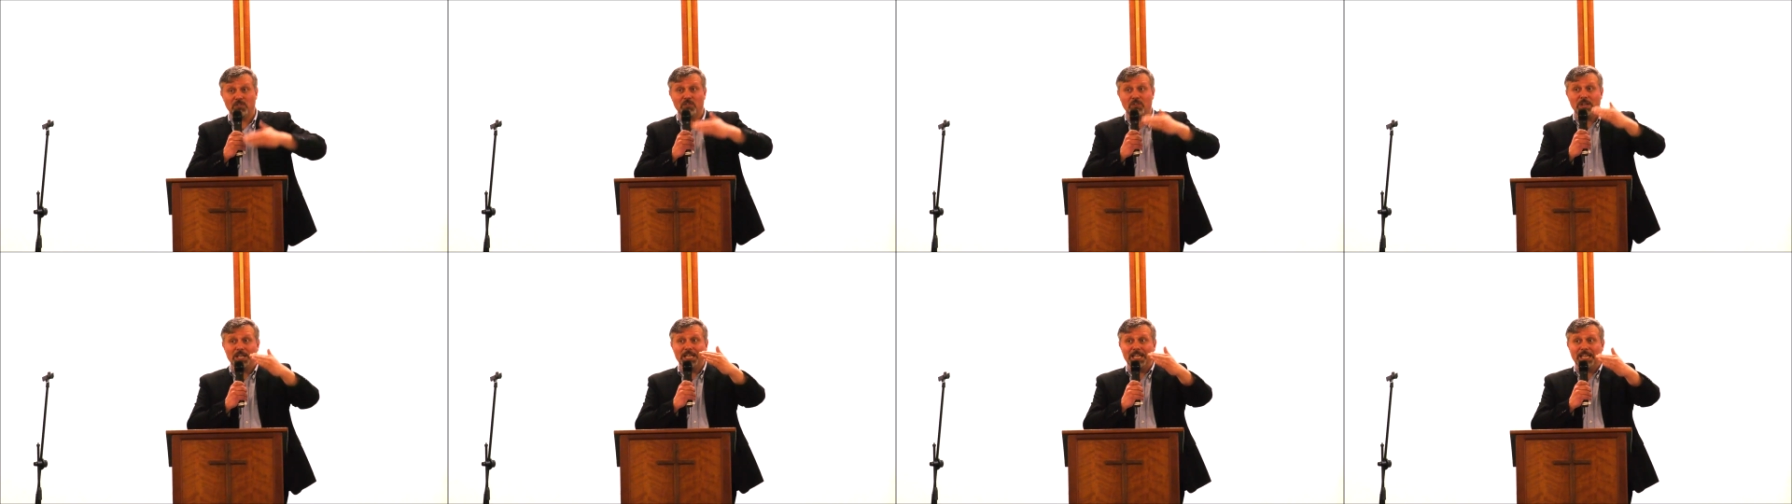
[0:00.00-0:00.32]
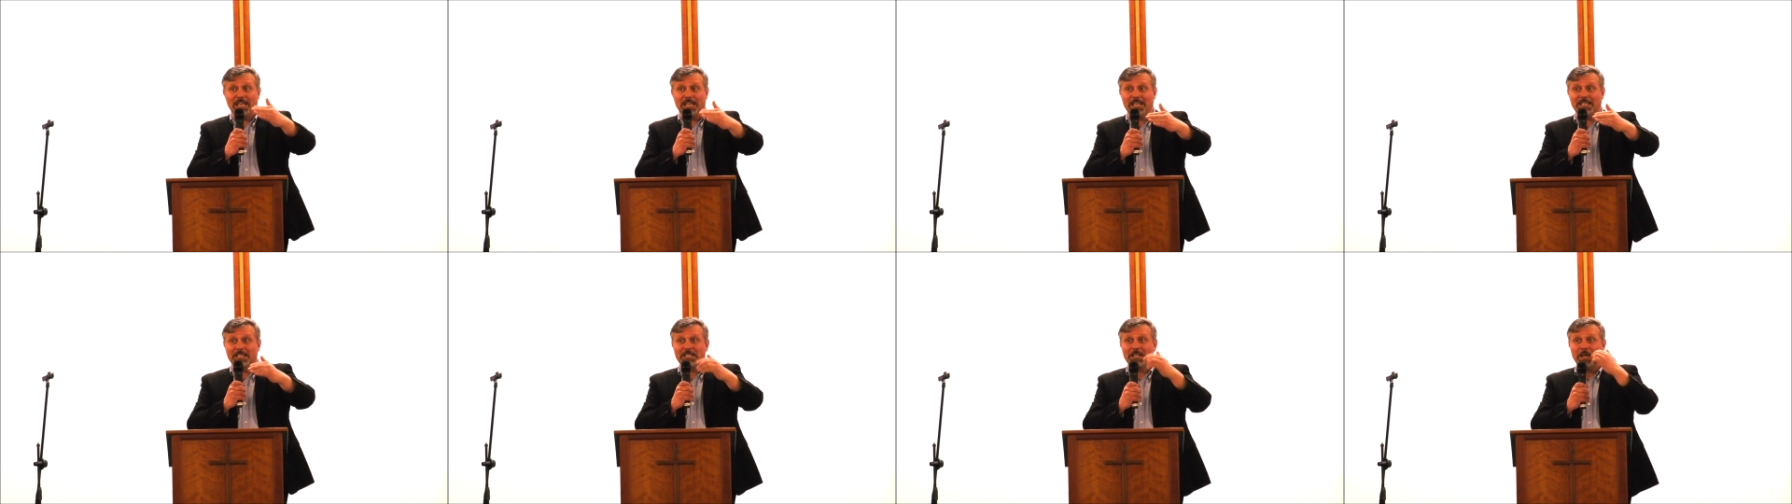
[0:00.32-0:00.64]

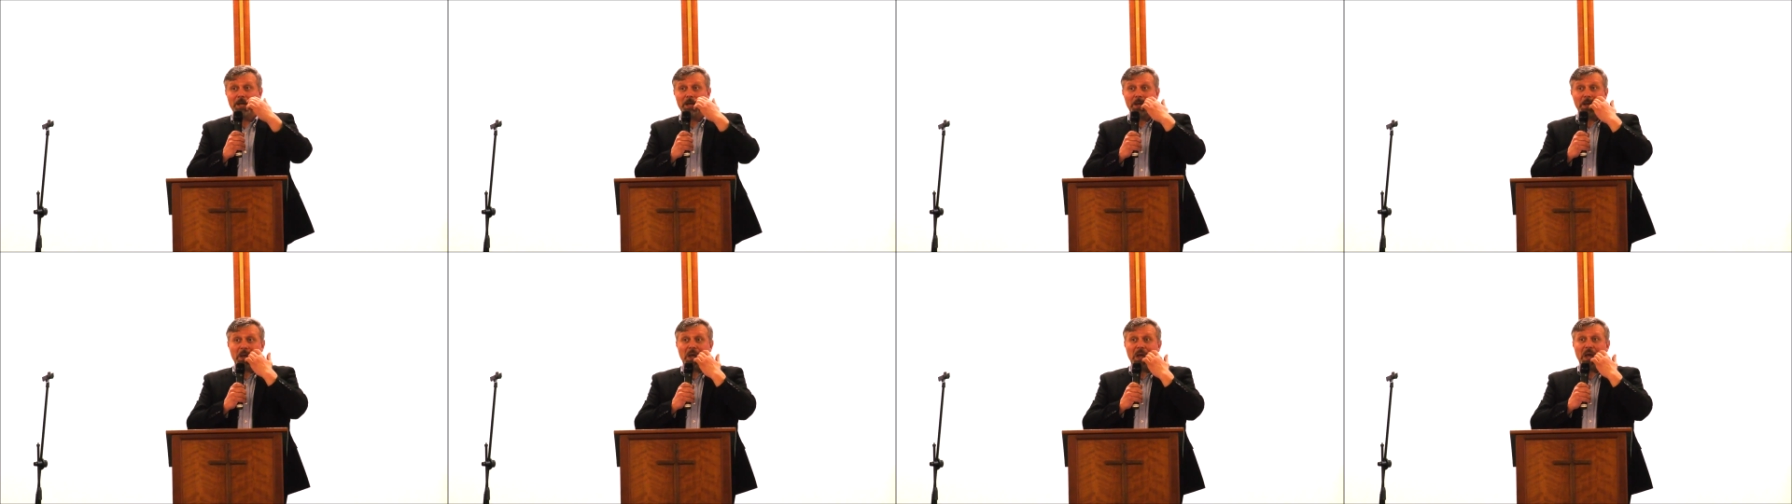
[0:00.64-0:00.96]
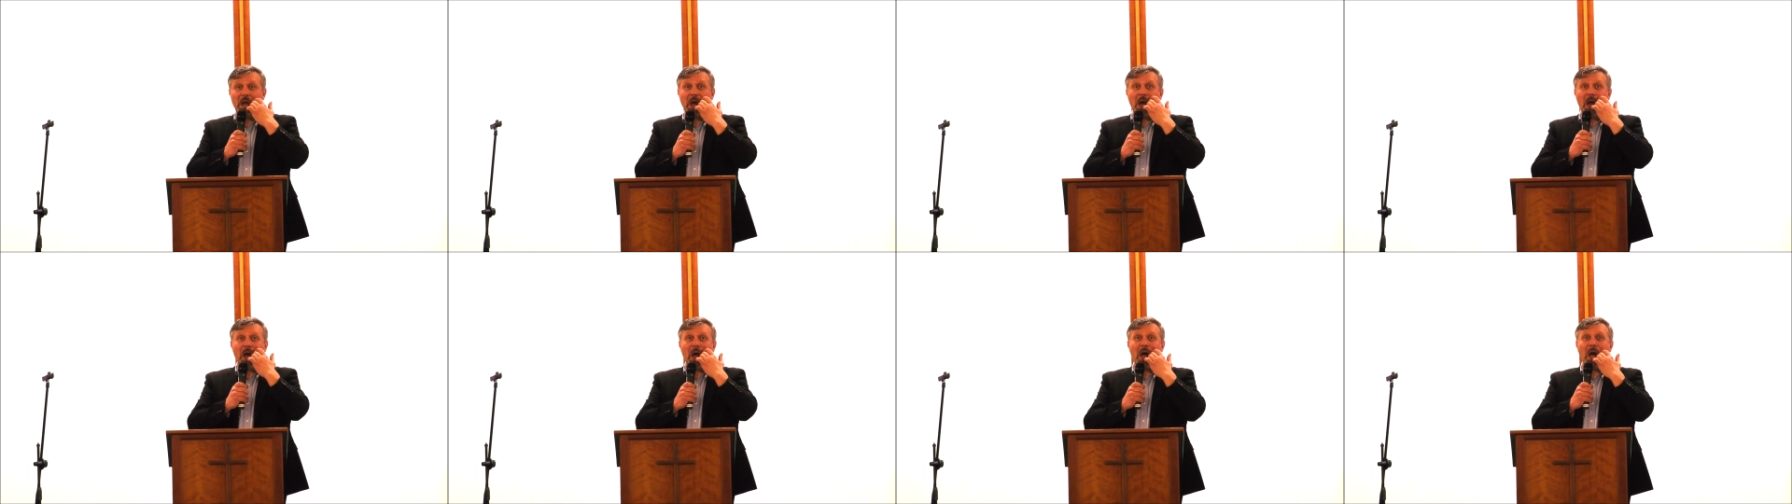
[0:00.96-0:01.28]
reading it,
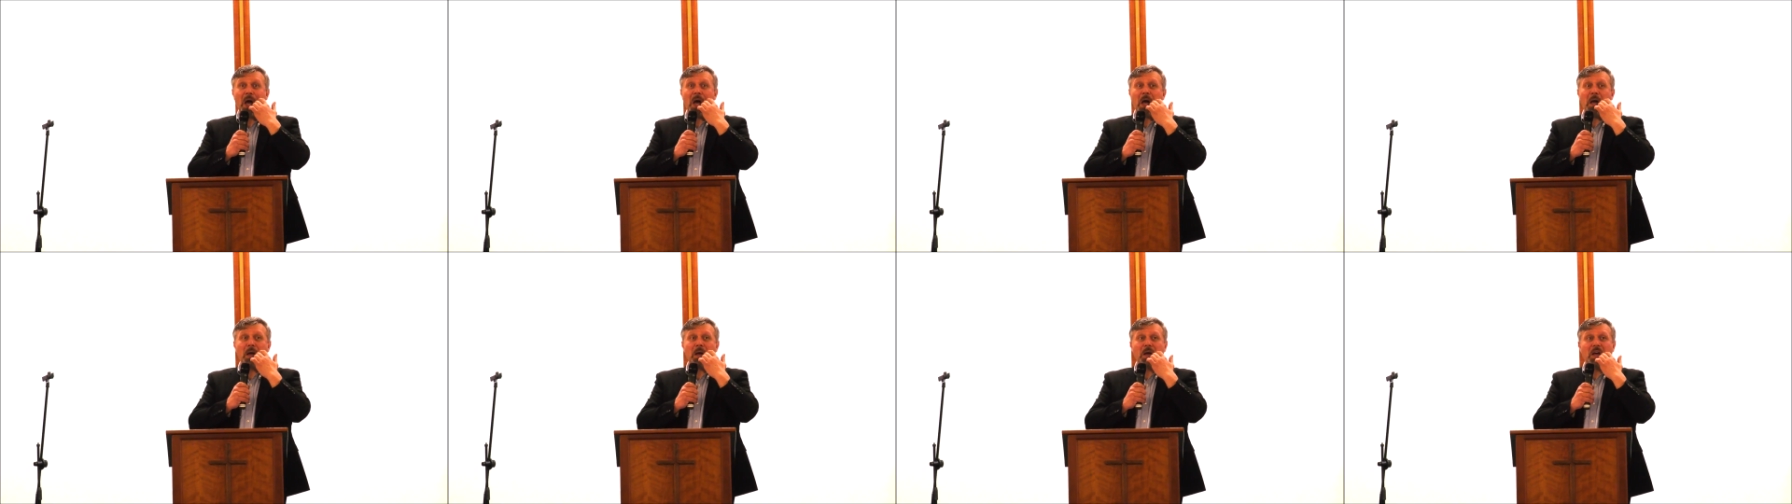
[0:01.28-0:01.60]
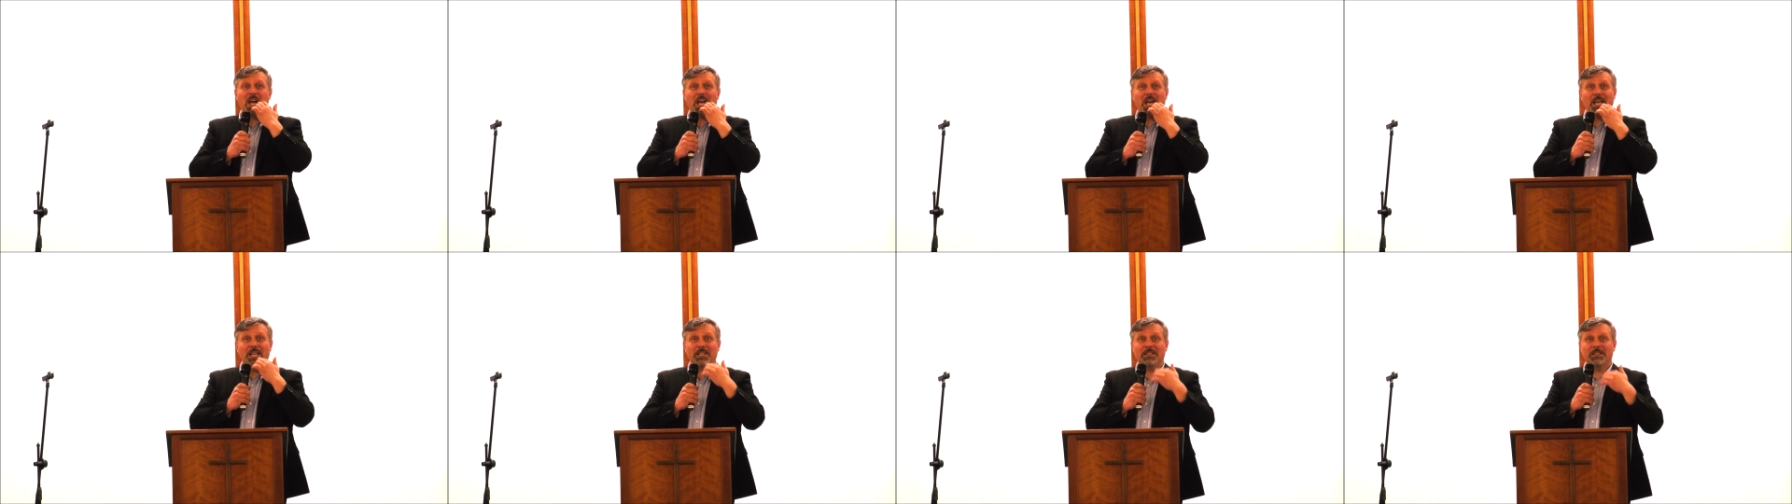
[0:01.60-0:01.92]

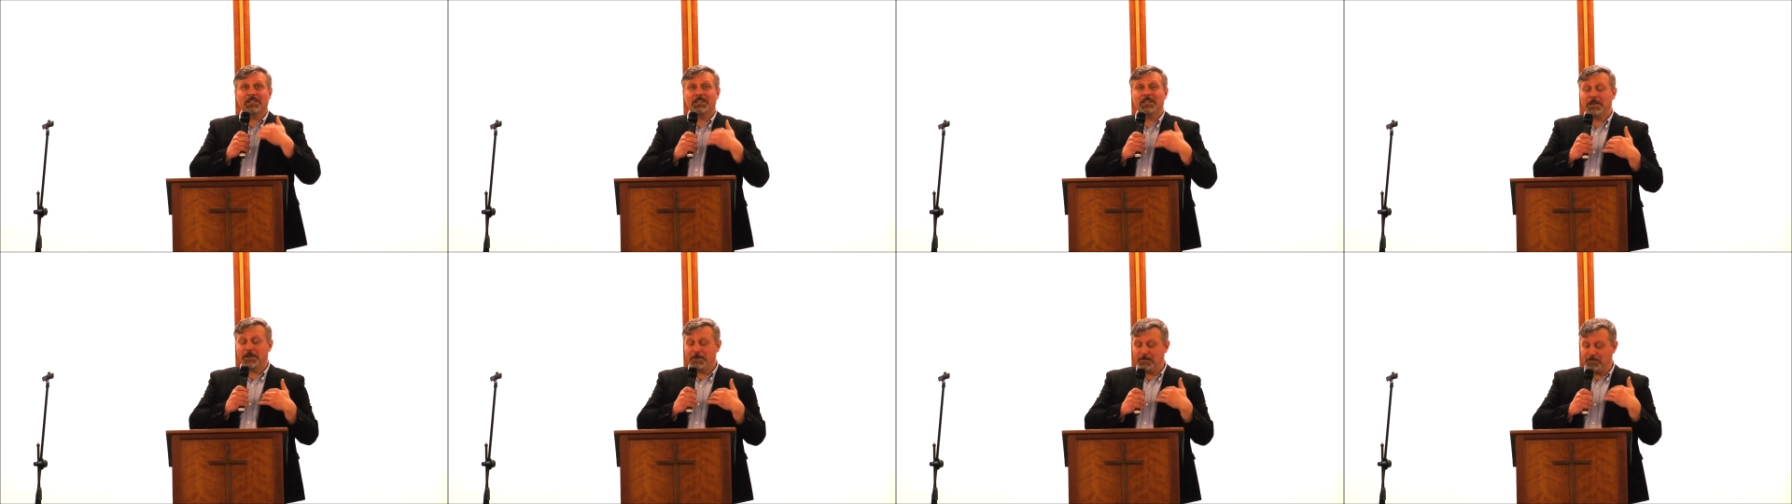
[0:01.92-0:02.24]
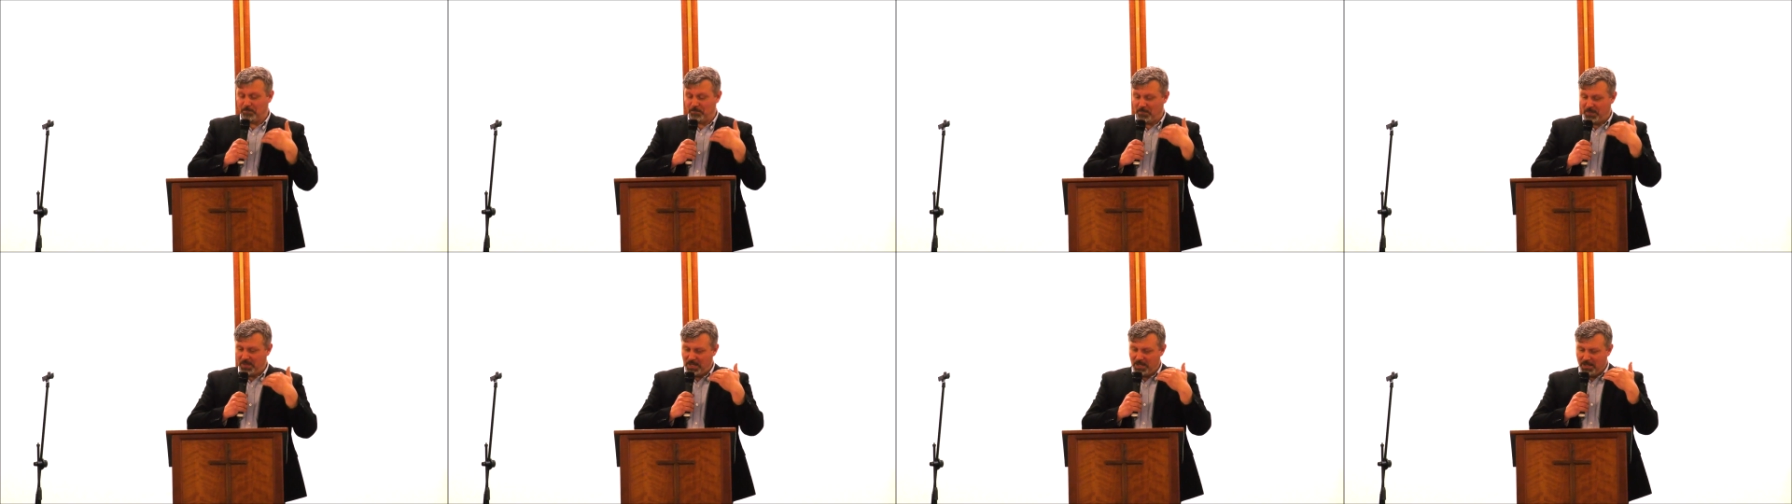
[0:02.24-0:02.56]
and.
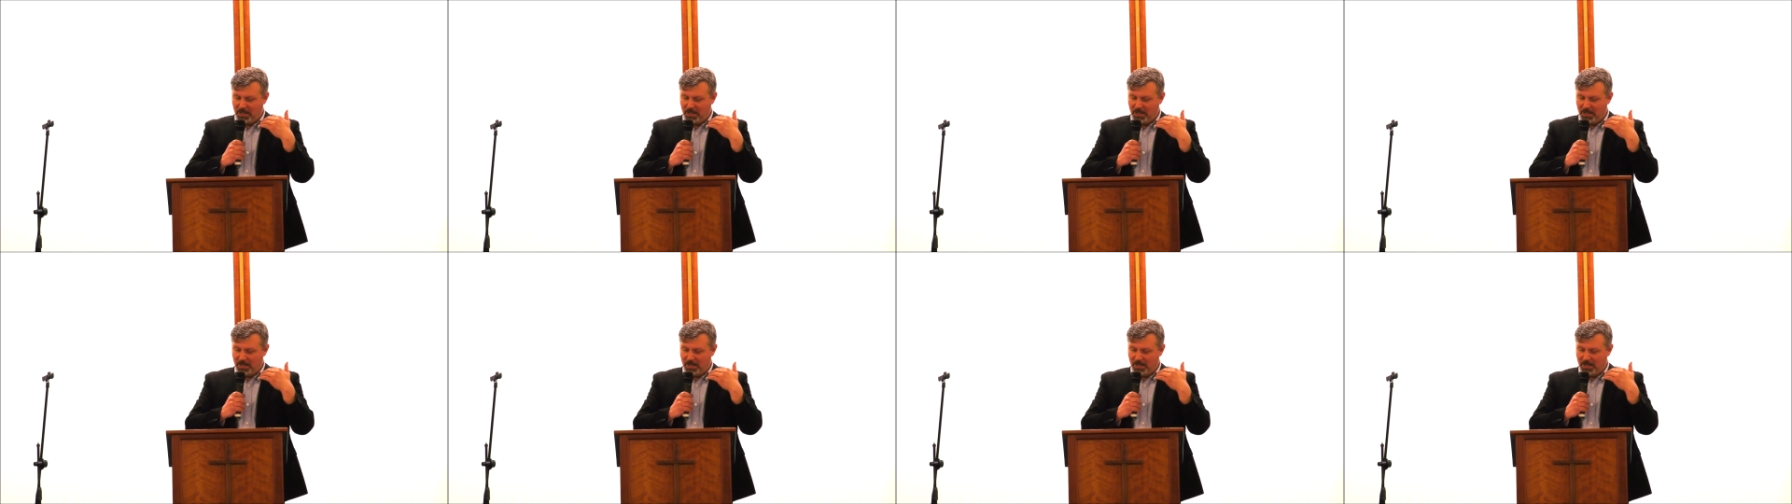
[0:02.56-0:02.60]
Um,